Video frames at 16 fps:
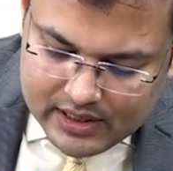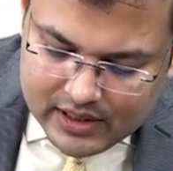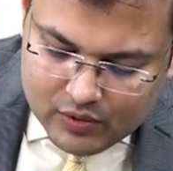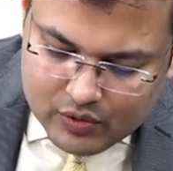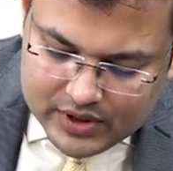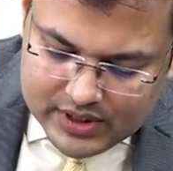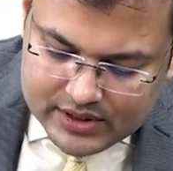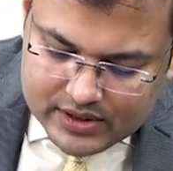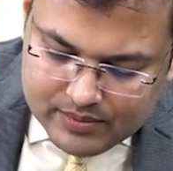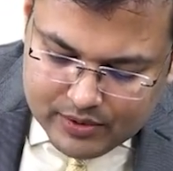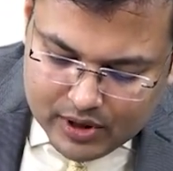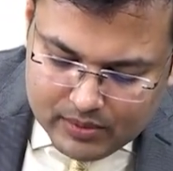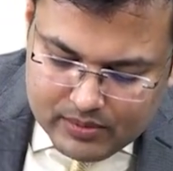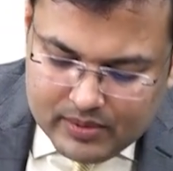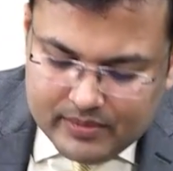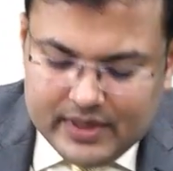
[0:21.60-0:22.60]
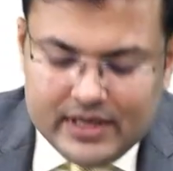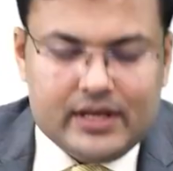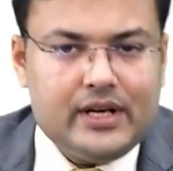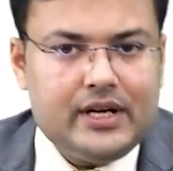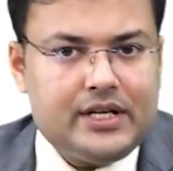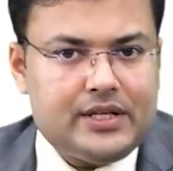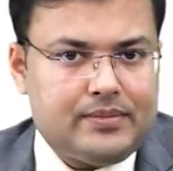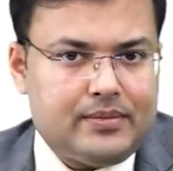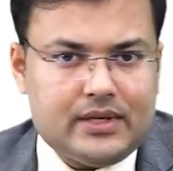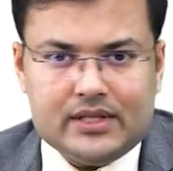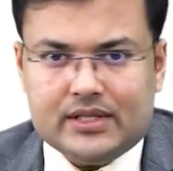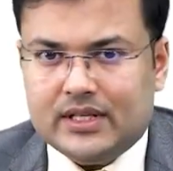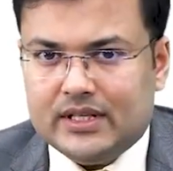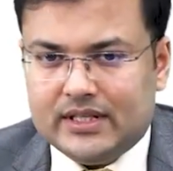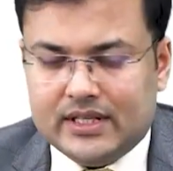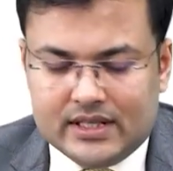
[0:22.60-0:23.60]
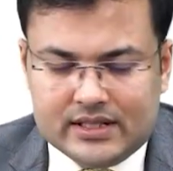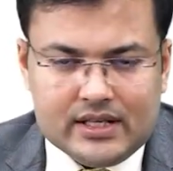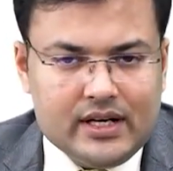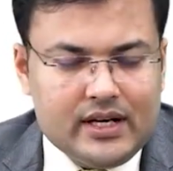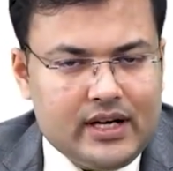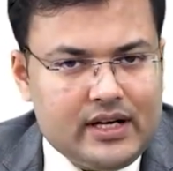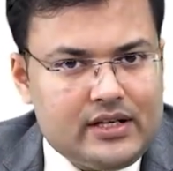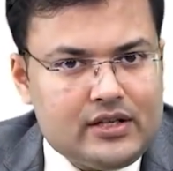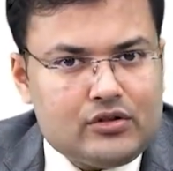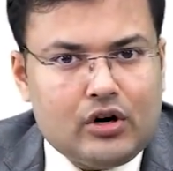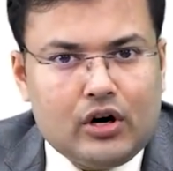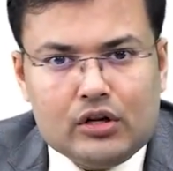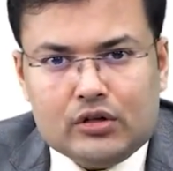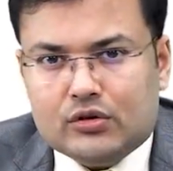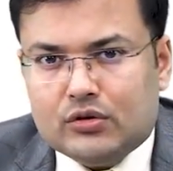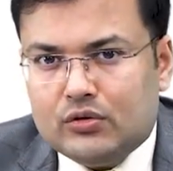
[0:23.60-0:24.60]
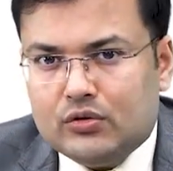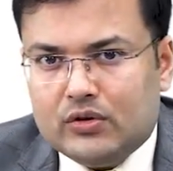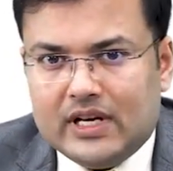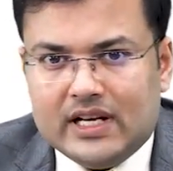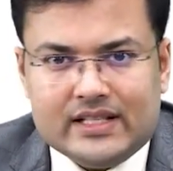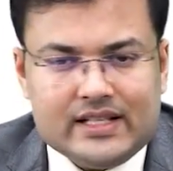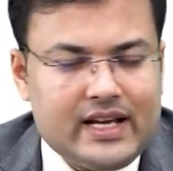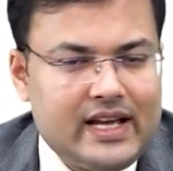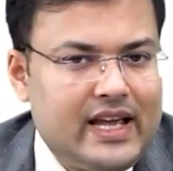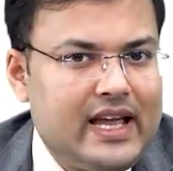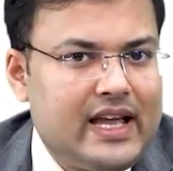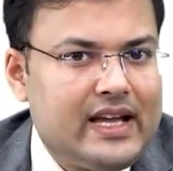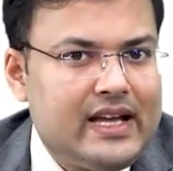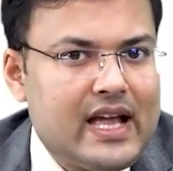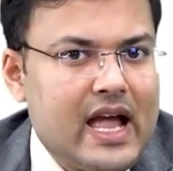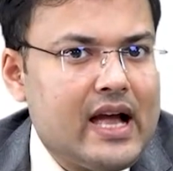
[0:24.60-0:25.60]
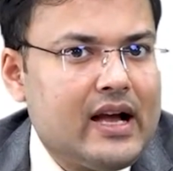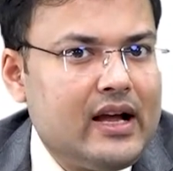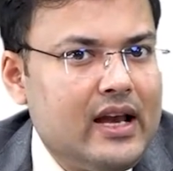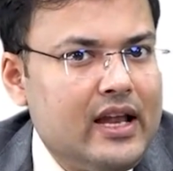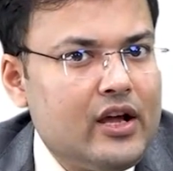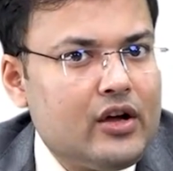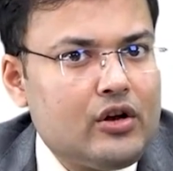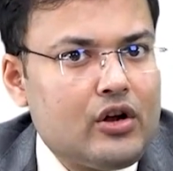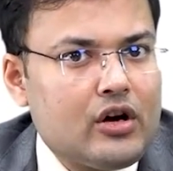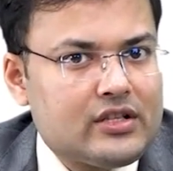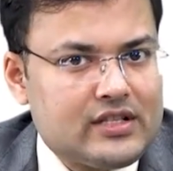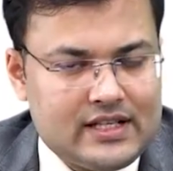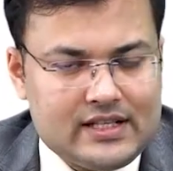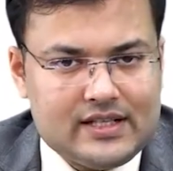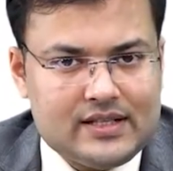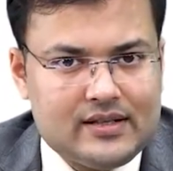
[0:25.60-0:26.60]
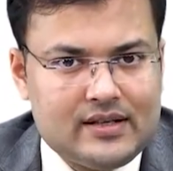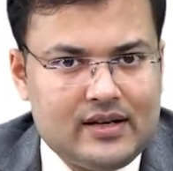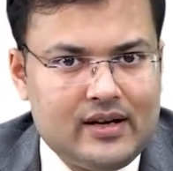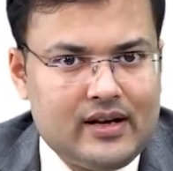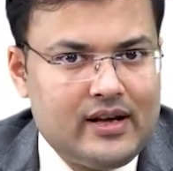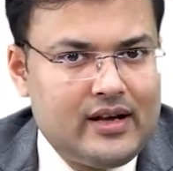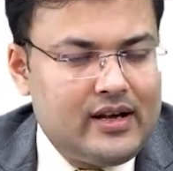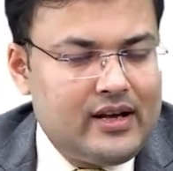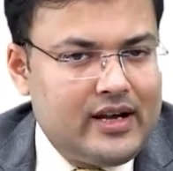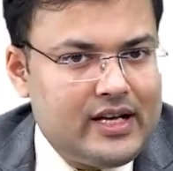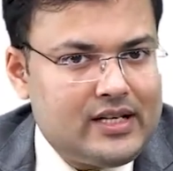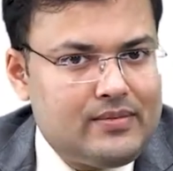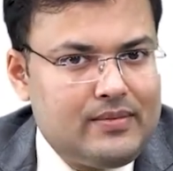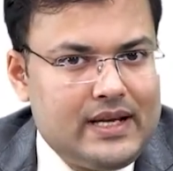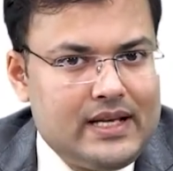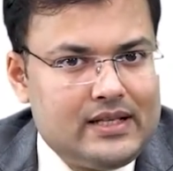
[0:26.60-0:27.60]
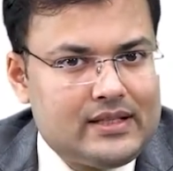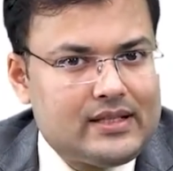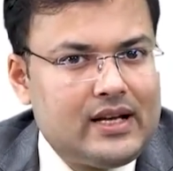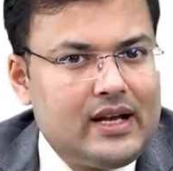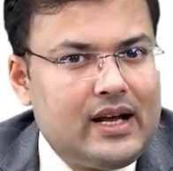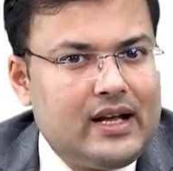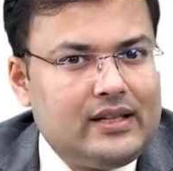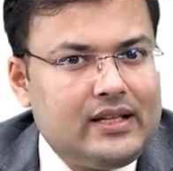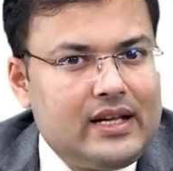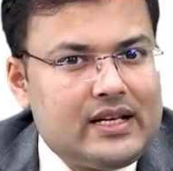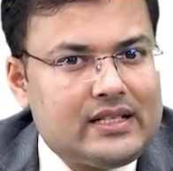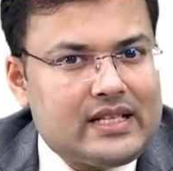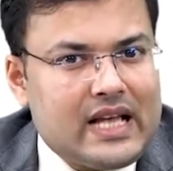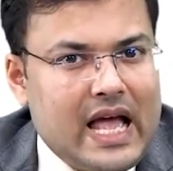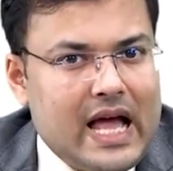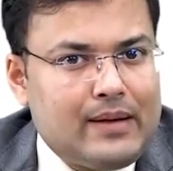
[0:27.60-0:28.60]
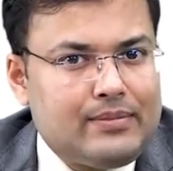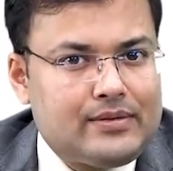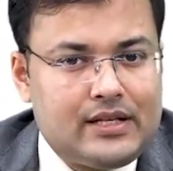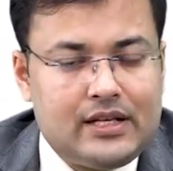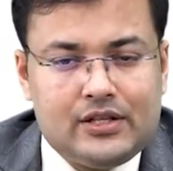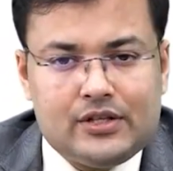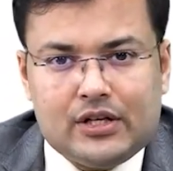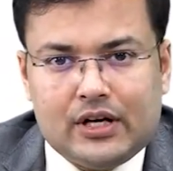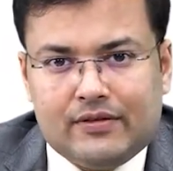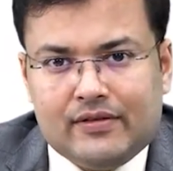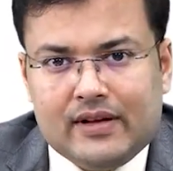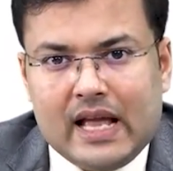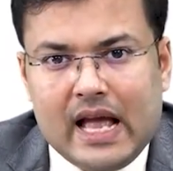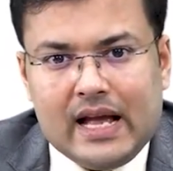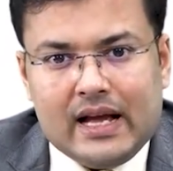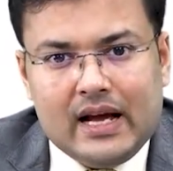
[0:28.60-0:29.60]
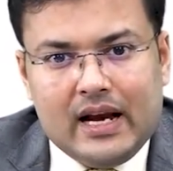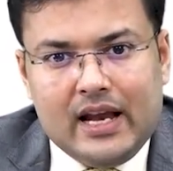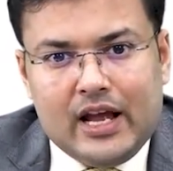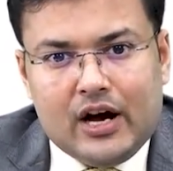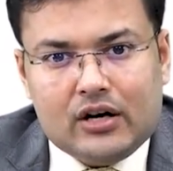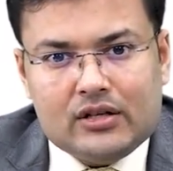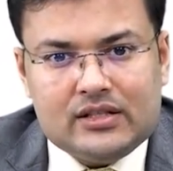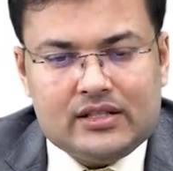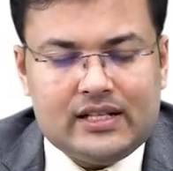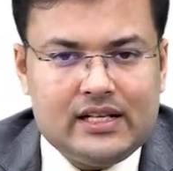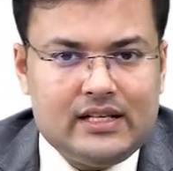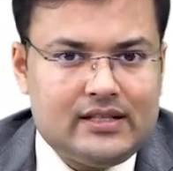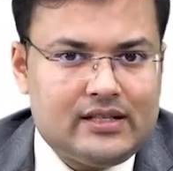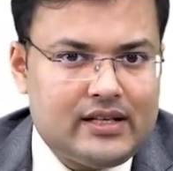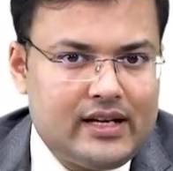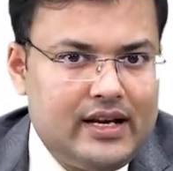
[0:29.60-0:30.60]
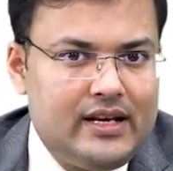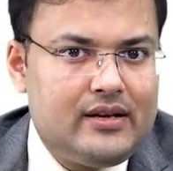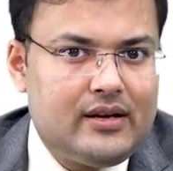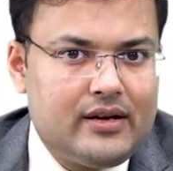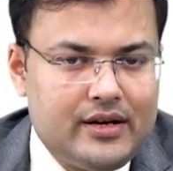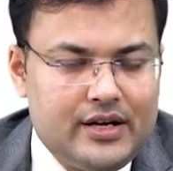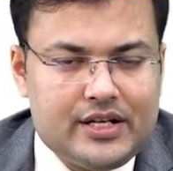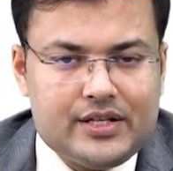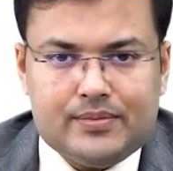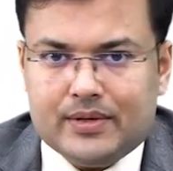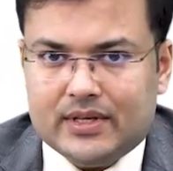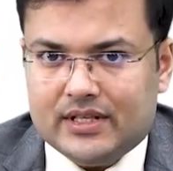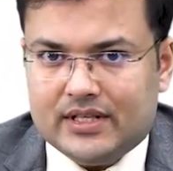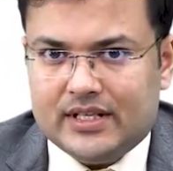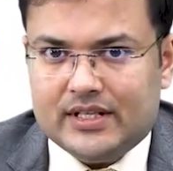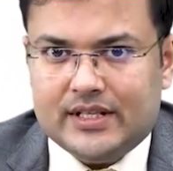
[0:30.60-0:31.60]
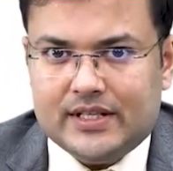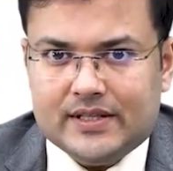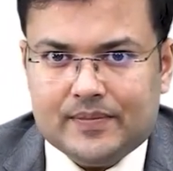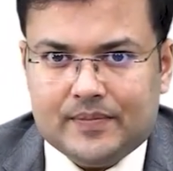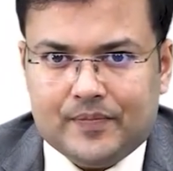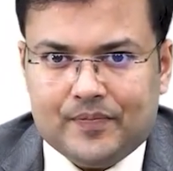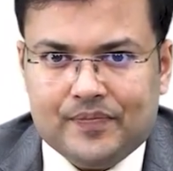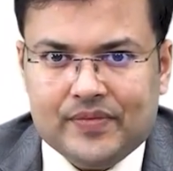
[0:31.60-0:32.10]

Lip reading: Now what is the problem in Hirschsprung's disease? It is also known as aganglionosis. It means there is absence of ganglion cells in Hirschsprung's disease.